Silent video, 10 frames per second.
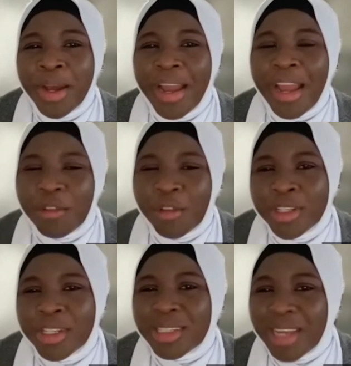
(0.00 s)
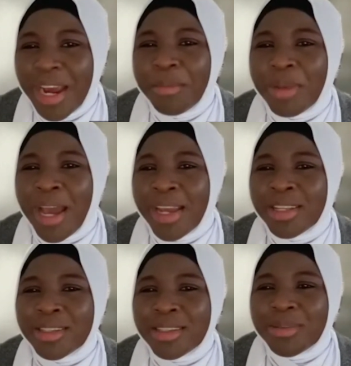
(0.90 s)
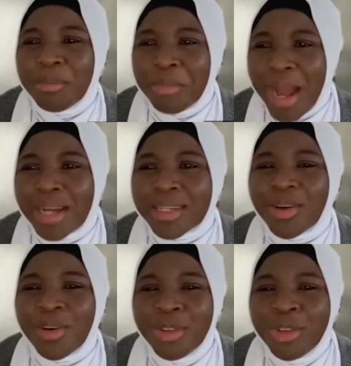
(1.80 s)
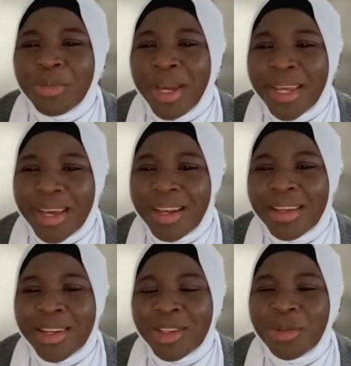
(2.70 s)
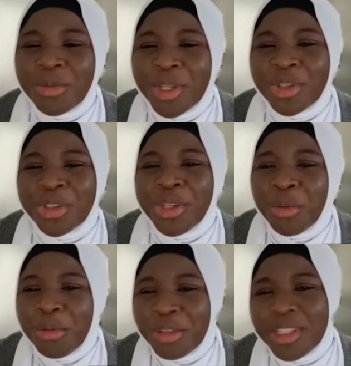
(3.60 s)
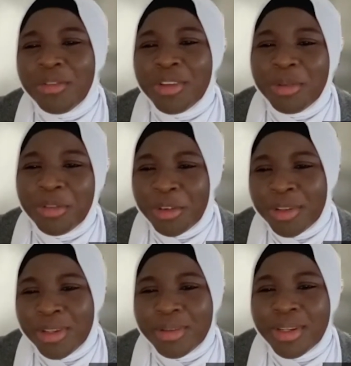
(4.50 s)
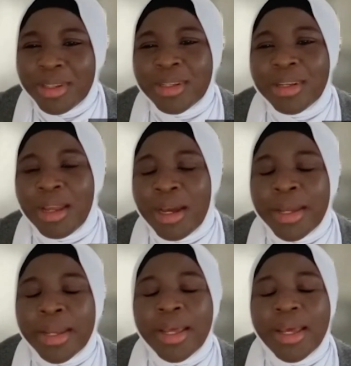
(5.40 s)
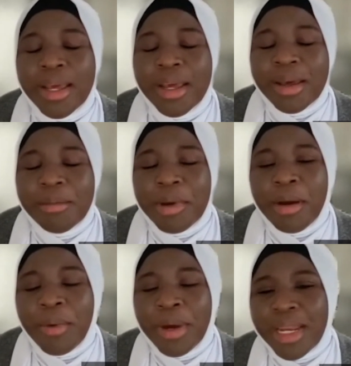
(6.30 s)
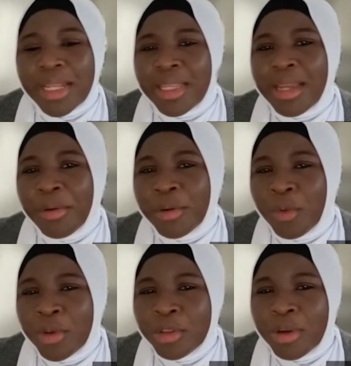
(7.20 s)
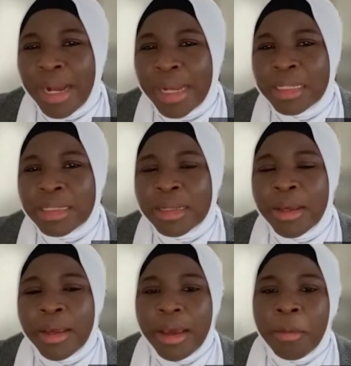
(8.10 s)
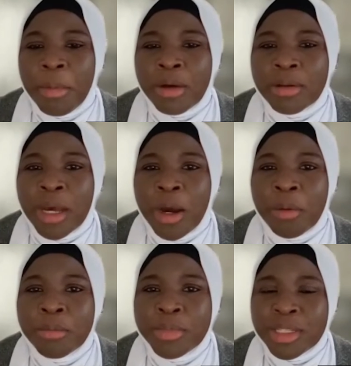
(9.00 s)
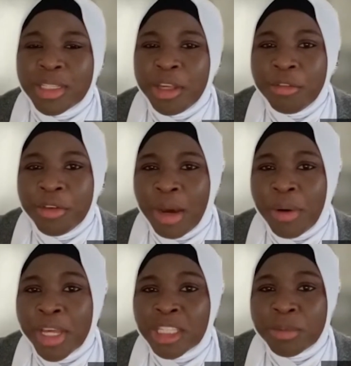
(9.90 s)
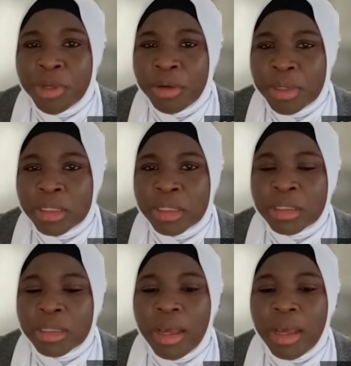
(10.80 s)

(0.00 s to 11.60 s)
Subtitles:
I have all these timelines marked onto my calendar to make sure they receive it before the deadline. But one other thing I would want to add is about the CV, our experiences.